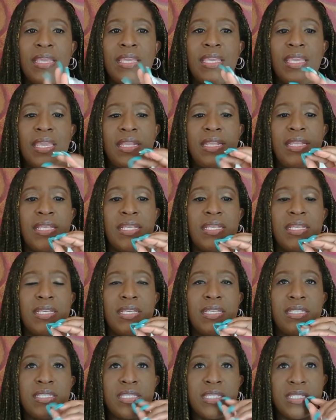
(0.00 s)
It
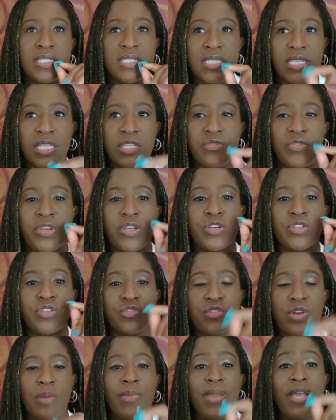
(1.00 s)
is the 6-figure
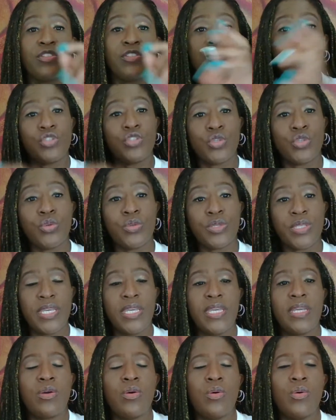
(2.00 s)
Scrum Master
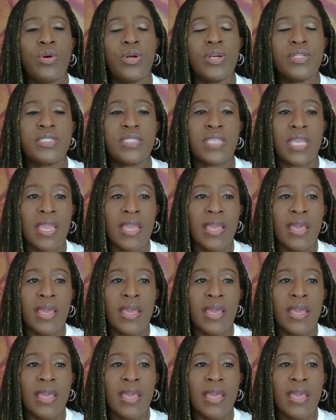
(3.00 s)
Toolkit course,